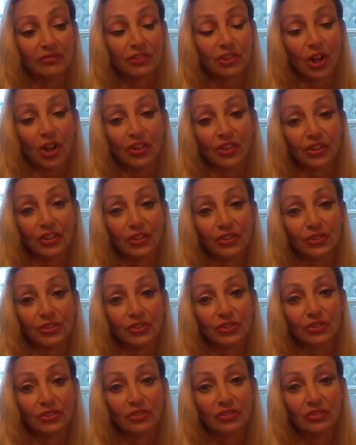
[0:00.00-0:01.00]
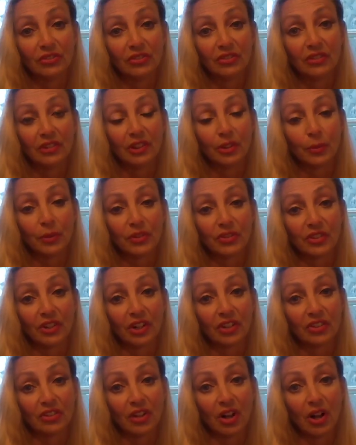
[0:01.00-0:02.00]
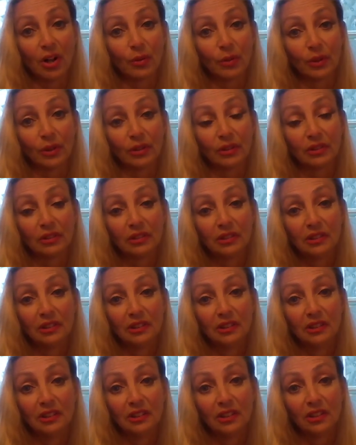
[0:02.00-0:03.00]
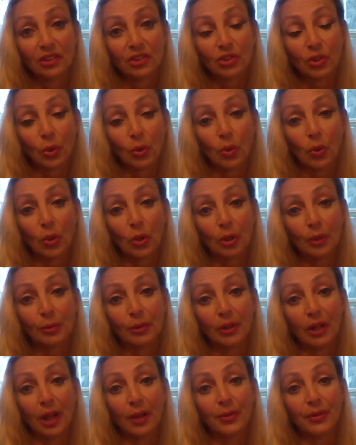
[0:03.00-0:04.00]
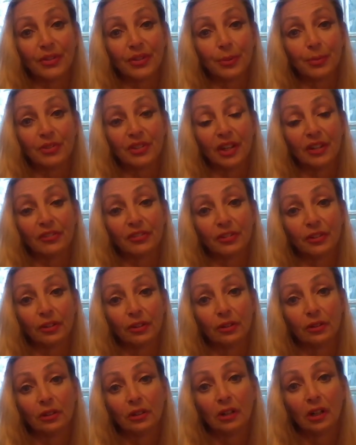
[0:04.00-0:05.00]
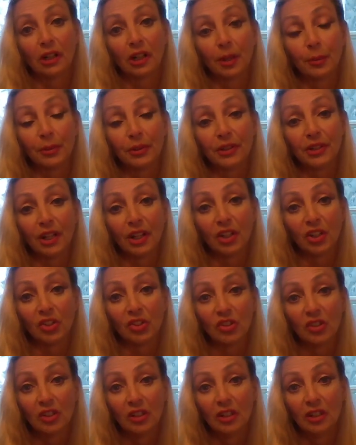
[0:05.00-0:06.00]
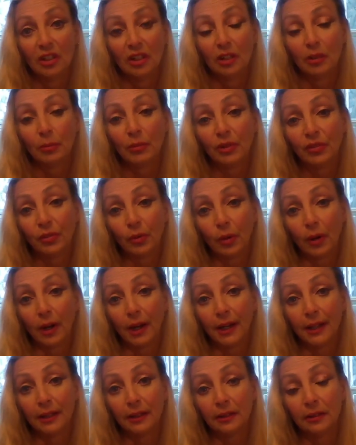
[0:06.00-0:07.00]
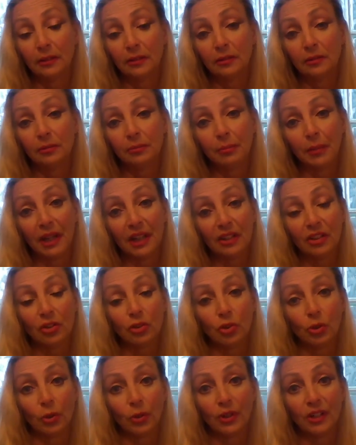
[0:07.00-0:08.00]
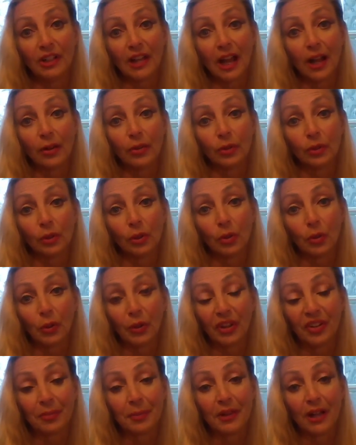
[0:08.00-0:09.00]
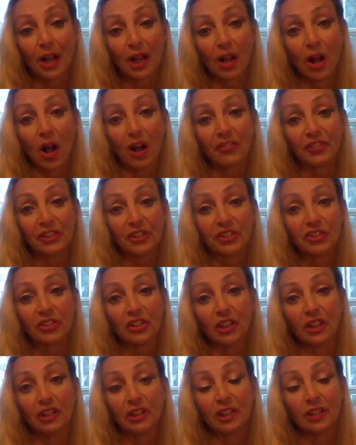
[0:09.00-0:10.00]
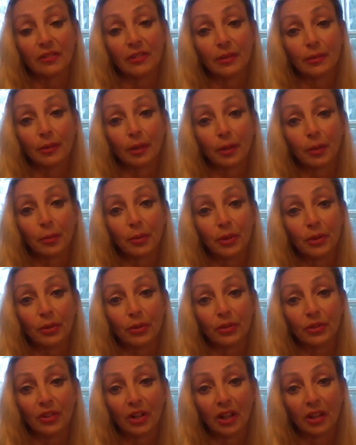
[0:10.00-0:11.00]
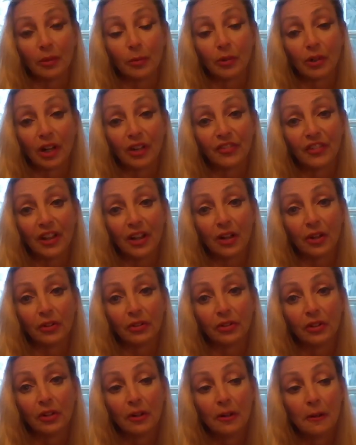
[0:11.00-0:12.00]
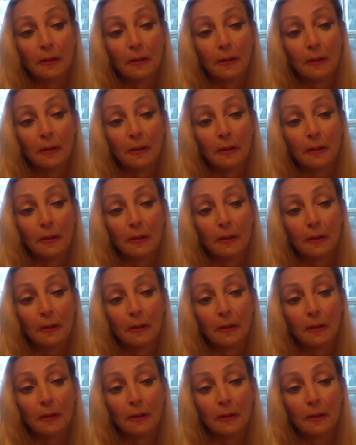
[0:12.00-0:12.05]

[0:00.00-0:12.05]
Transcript: saw those. The ones that I saw were so horrible. I was upset for a couple of days before I made the journey down to a local FBI office and give them the computer and tell them what I found.